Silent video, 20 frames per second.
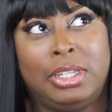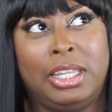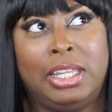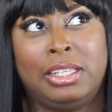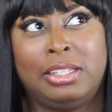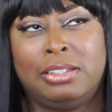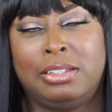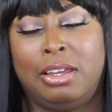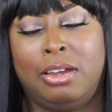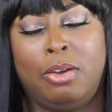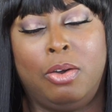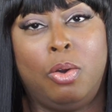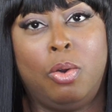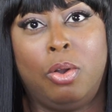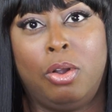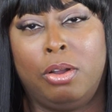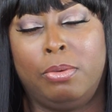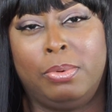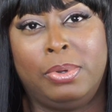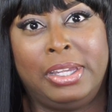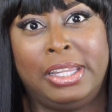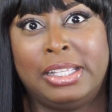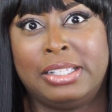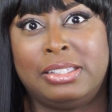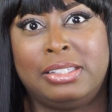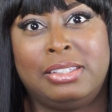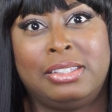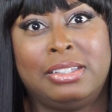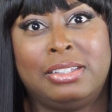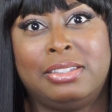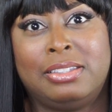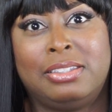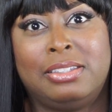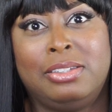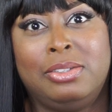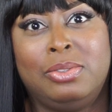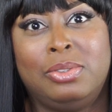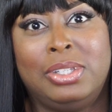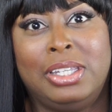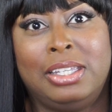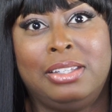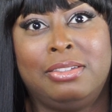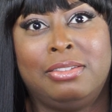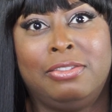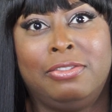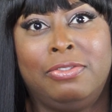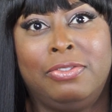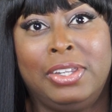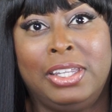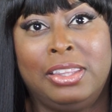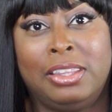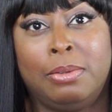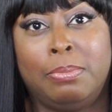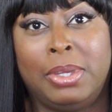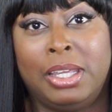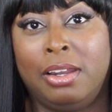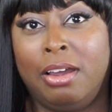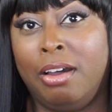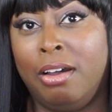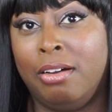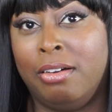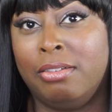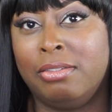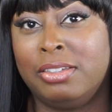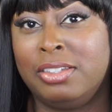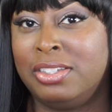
in a horrible instance you didn't feed them at all.